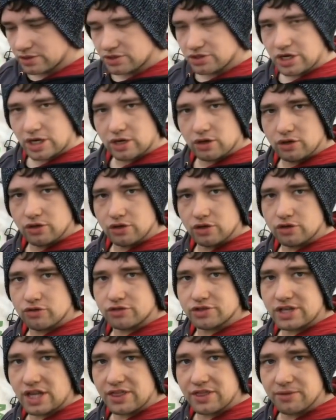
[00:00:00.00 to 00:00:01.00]
to check on the
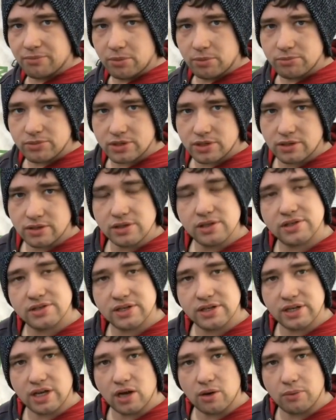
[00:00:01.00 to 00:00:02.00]
chrysanthemums and
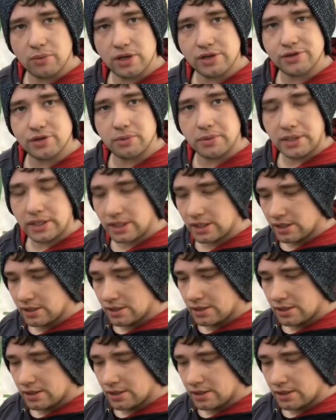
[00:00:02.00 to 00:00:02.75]
see how they're doing.